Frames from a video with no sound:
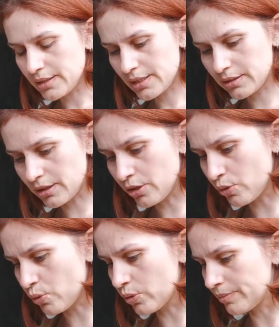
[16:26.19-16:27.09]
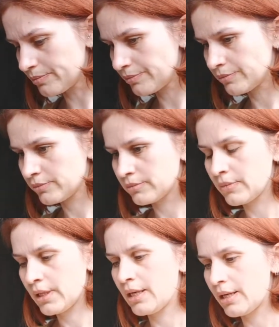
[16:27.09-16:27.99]
So
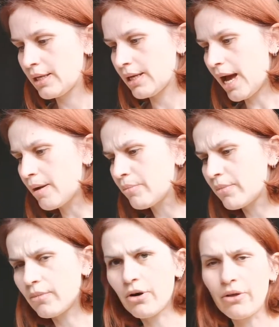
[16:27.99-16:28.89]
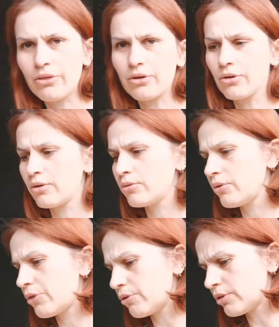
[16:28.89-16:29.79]
I'm on the
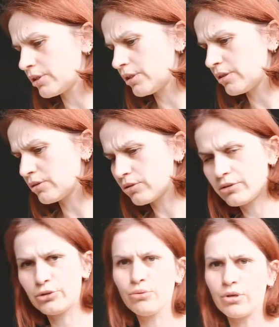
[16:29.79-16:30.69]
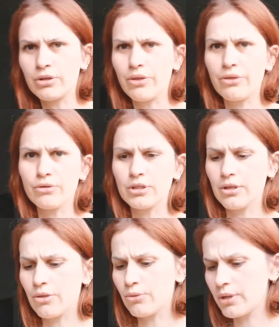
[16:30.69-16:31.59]
row 32 or
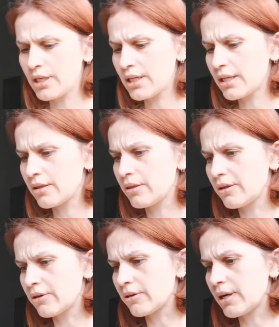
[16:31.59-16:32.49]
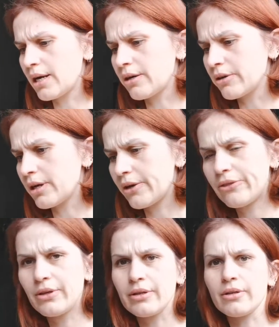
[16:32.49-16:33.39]
33, and there are, I
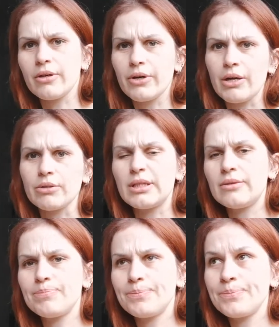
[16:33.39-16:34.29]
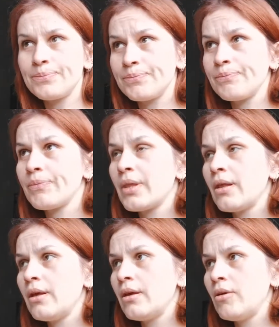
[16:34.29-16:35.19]
think, around,
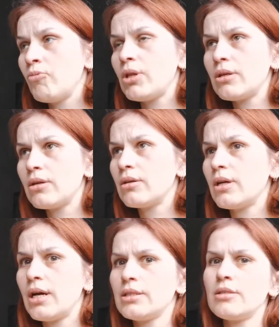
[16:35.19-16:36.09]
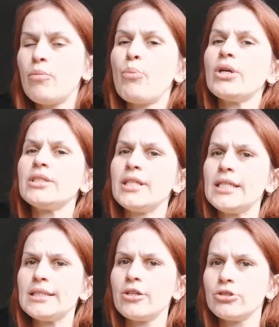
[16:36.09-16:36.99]
well, at some point they
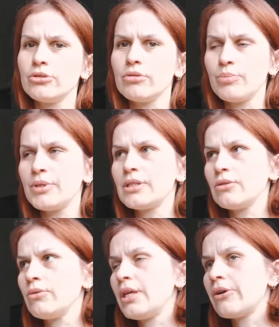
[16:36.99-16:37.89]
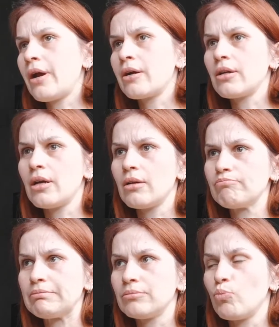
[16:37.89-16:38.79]
start to repeat, so there are
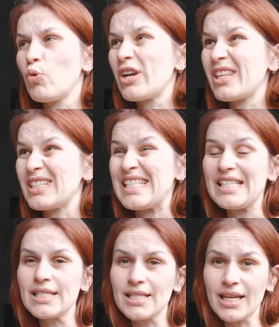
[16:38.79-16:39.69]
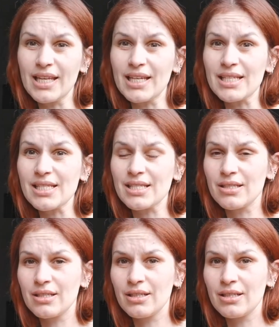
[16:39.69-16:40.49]
more than 60, I guess.